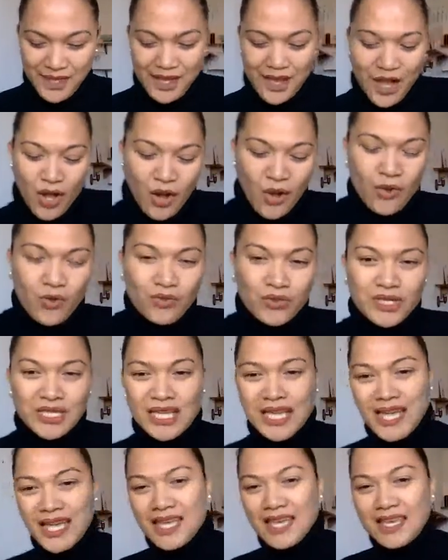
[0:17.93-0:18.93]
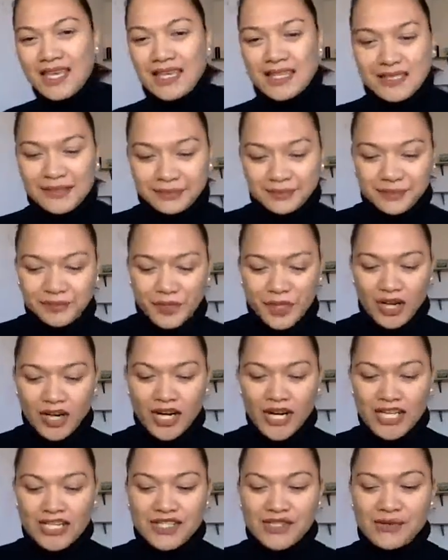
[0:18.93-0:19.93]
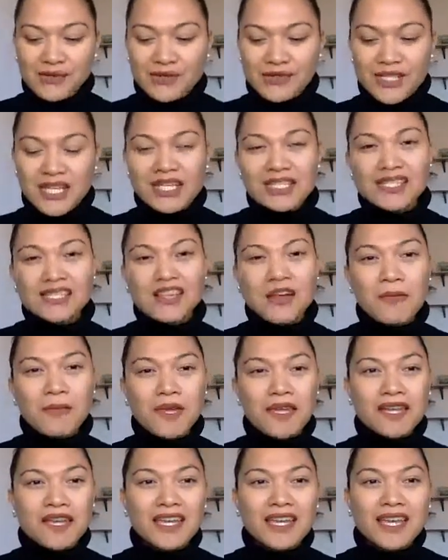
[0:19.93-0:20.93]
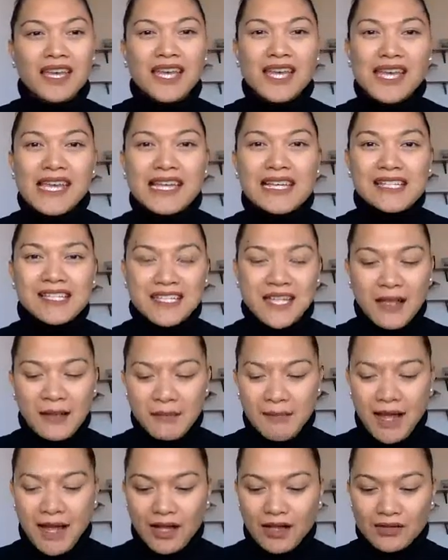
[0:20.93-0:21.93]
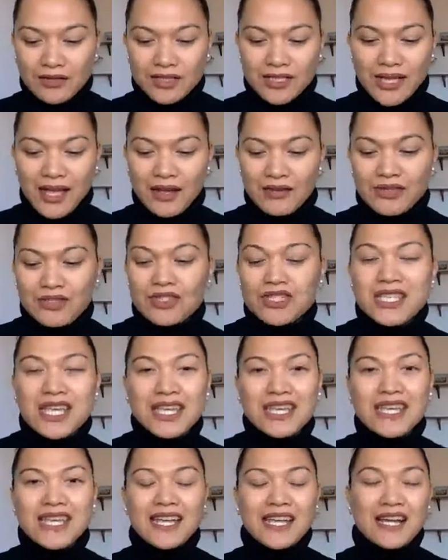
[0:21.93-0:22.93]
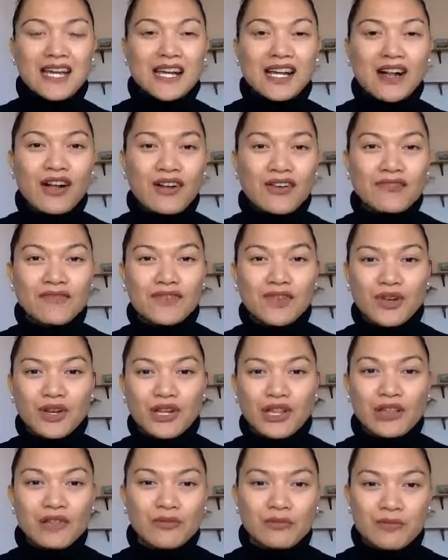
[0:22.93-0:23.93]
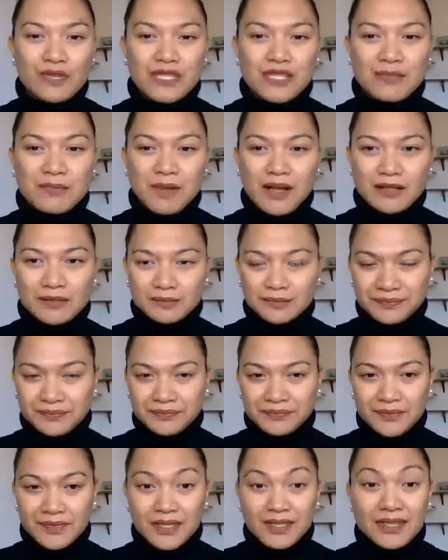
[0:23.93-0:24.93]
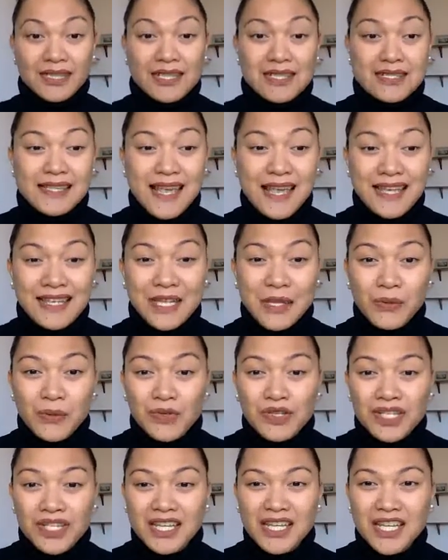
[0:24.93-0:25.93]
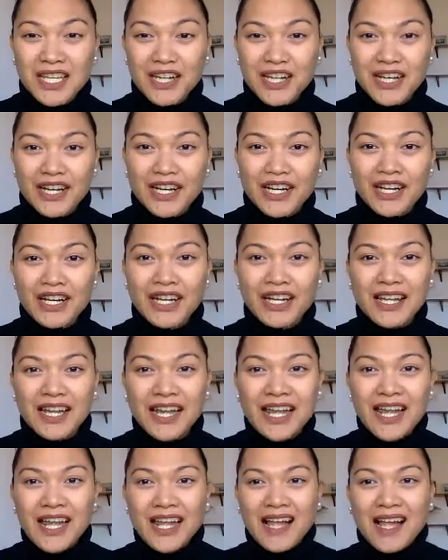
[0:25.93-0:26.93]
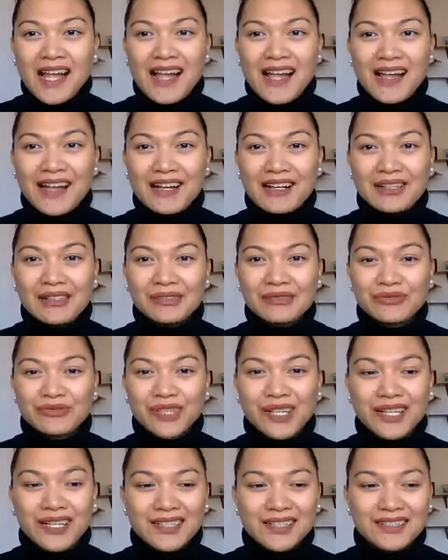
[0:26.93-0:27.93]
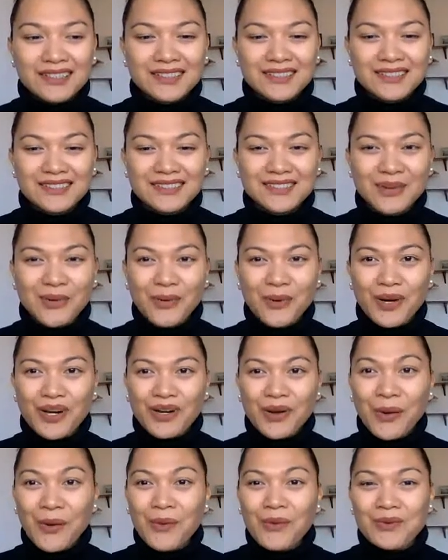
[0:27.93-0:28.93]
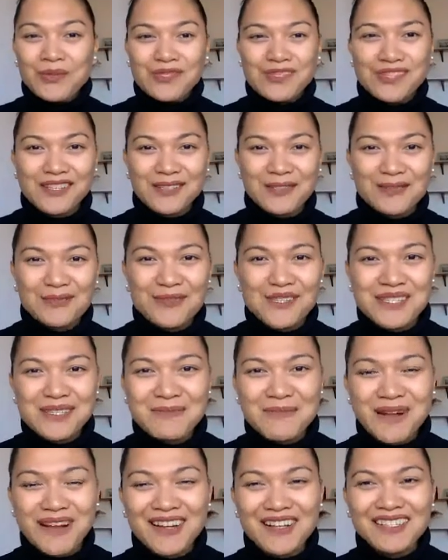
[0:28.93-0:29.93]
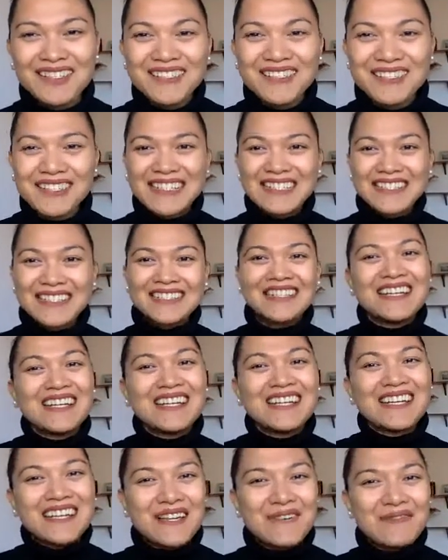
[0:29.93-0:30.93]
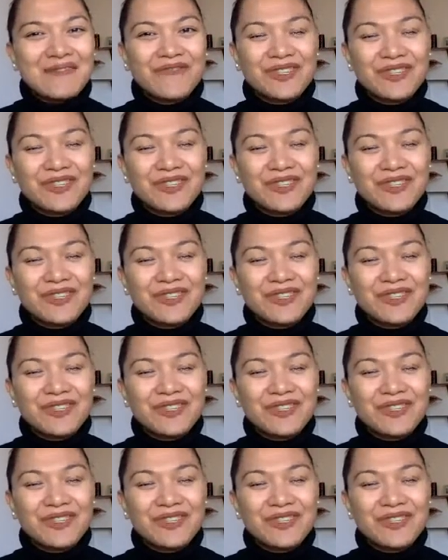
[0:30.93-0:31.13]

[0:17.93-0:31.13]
Okay. All right. So today's topic is about how to take care of your LumiSpa. Does anyone here have or owns a LumiSpa? Yeah. If you